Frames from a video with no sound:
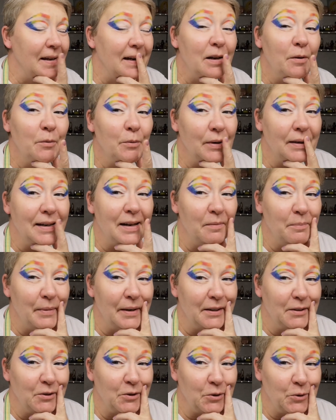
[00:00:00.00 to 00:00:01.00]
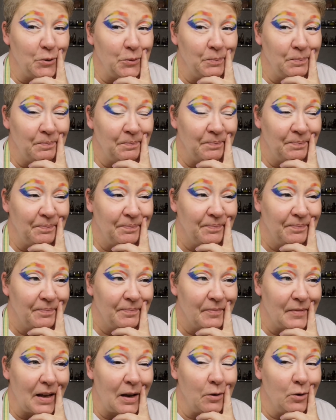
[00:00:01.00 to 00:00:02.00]
And I will come back to you.
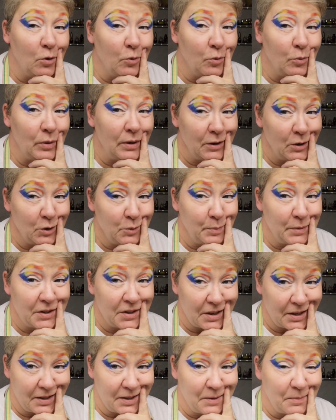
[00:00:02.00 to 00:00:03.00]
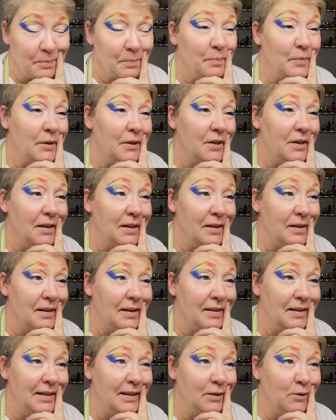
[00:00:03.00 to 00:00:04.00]
will not be done, but
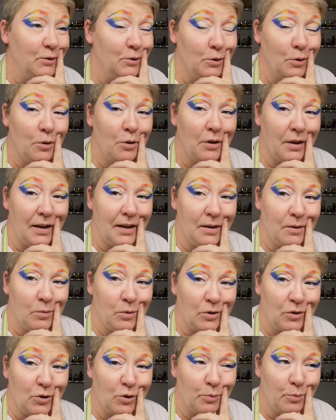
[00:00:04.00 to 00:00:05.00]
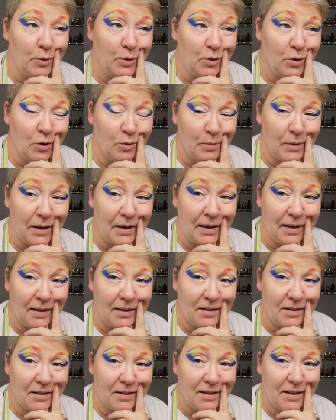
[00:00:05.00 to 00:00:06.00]
I need to think what to put on my
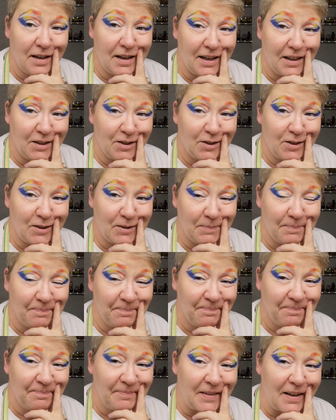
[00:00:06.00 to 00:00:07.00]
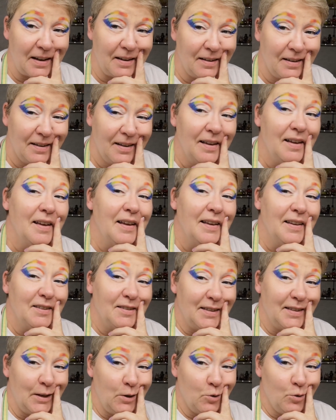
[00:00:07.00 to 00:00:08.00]
lids next.
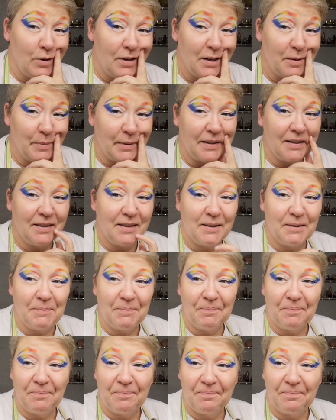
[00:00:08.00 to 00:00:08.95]
See you in a bit.